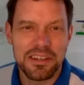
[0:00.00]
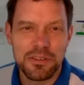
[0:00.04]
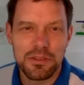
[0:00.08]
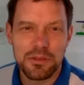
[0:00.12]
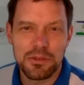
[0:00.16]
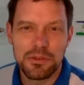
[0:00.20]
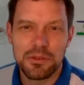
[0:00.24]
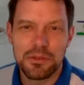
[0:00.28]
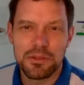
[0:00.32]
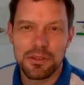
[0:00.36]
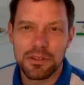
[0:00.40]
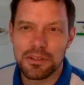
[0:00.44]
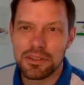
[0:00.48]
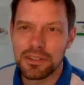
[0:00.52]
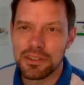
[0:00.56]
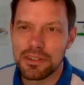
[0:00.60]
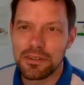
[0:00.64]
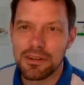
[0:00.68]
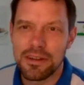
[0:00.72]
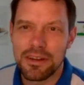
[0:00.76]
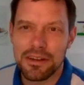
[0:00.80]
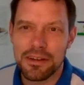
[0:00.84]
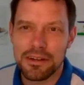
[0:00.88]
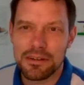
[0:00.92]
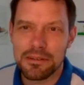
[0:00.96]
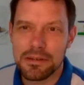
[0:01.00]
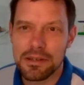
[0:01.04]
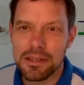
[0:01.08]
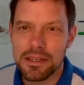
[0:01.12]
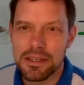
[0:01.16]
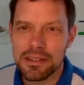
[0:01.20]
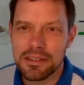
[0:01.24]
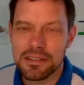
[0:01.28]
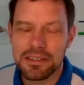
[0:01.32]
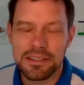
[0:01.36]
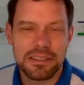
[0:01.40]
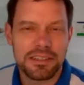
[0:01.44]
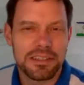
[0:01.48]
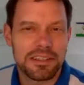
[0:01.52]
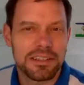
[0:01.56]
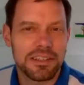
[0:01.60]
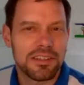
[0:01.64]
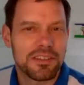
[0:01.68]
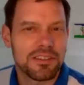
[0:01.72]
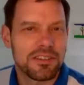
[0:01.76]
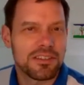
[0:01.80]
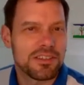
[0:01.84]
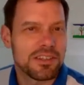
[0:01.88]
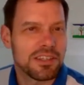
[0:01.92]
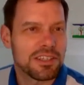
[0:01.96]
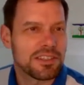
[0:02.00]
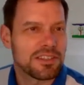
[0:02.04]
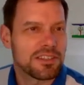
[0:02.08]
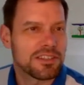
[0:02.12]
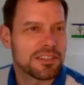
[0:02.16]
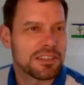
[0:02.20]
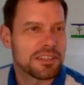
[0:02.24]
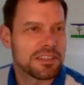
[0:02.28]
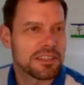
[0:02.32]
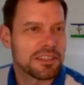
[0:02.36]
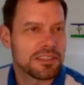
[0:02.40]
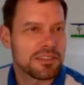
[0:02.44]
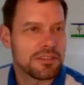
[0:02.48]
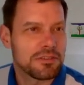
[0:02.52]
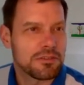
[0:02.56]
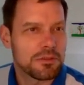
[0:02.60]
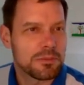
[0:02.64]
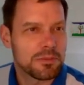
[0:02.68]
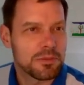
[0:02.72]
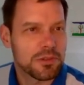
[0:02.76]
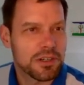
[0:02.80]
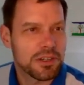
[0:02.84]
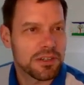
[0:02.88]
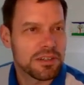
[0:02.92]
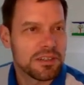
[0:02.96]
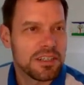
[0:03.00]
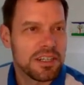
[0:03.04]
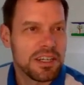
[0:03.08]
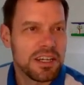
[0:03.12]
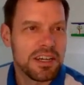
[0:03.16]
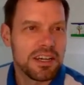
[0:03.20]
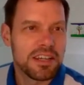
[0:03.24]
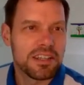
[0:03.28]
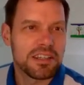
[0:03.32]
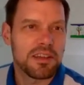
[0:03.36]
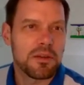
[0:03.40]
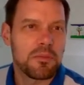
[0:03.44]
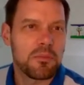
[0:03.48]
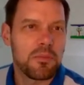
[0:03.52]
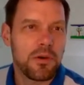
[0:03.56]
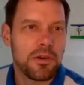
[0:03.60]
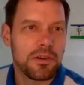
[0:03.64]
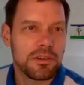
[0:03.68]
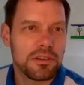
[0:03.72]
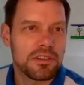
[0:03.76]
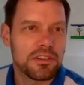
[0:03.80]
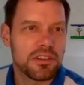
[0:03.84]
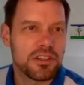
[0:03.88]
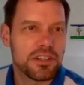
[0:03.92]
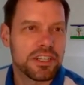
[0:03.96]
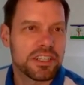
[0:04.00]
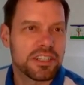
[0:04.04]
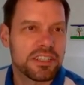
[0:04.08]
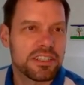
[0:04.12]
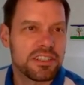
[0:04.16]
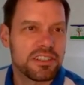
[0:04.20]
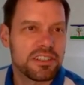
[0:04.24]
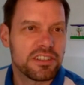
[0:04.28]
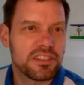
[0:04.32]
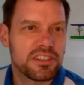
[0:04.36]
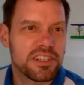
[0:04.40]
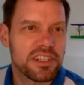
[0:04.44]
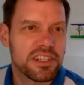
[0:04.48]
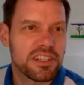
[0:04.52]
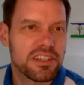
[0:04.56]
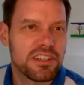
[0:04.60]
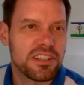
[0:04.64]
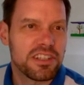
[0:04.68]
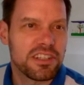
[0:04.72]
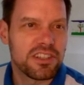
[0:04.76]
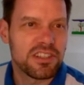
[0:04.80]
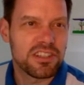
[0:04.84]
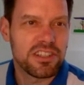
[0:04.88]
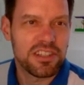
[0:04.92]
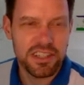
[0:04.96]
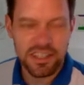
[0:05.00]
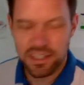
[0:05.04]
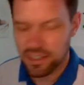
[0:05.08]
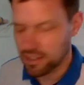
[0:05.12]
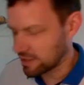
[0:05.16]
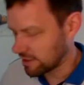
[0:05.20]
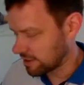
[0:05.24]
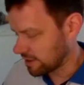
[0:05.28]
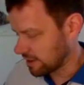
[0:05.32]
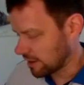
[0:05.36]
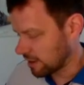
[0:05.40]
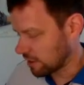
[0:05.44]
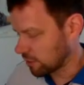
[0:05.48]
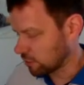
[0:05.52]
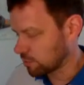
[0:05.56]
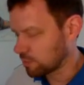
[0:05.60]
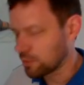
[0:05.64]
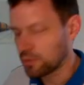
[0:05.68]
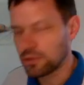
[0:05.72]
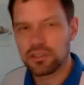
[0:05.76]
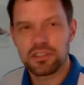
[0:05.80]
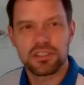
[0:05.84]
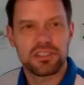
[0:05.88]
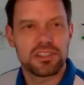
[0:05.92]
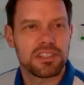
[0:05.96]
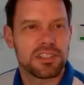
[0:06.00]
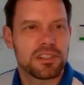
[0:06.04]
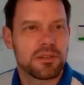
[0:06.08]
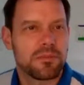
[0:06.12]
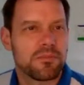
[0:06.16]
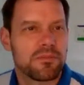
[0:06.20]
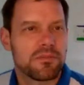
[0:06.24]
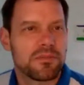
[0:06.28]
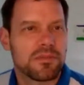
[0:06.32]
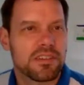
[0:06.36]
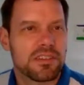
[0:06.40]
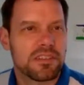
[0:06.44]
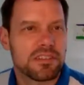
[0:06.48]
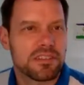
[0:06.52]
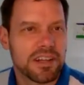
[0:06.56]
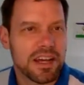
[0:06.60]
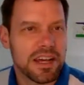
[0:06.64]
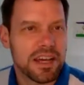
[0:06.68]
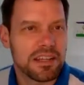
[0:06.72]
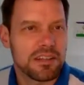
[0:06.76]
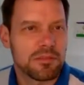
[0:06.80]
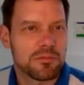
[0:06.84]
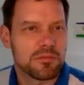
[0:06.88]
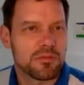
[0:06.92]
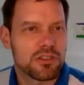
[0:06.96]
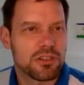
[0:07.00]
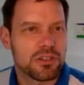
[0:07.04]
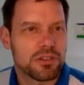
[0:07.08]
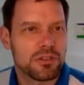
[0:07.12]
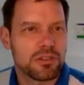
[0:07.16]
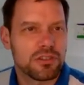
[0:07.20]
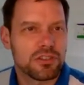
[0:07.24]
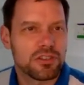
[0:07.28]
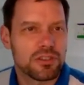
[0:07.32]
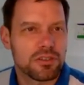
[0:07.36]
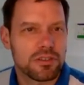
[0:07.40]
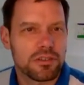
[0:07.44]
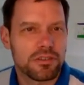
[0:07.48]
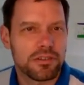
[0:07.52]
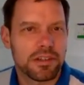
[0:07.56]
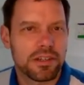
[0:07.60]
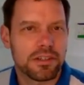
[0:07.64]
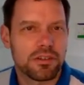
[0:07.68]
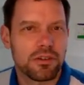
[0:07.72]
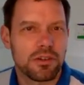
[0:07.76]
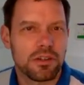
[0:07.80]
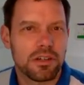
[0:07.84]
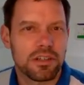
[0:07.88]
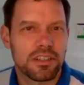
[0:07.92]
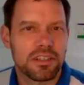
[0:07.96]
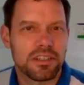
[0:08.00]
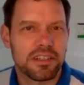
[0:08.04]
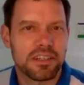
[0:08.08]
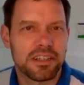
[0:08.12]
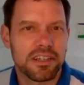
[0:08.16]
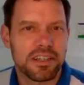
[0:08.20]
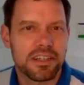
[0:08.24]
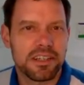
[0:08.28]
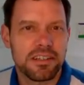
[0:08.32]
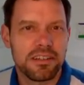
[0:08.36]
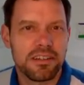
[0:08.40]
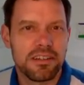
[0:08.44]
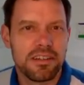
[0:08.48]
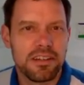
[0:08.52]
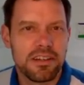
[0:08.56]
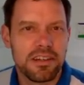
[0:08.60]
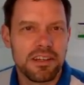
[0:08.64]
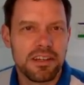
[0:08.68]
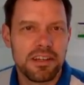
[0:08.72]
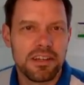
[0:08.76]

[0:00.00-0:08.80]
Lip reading: you do not need to laugh here. It is just geek humor. The important thing is that this thing outputs random jokes. So if I call it again,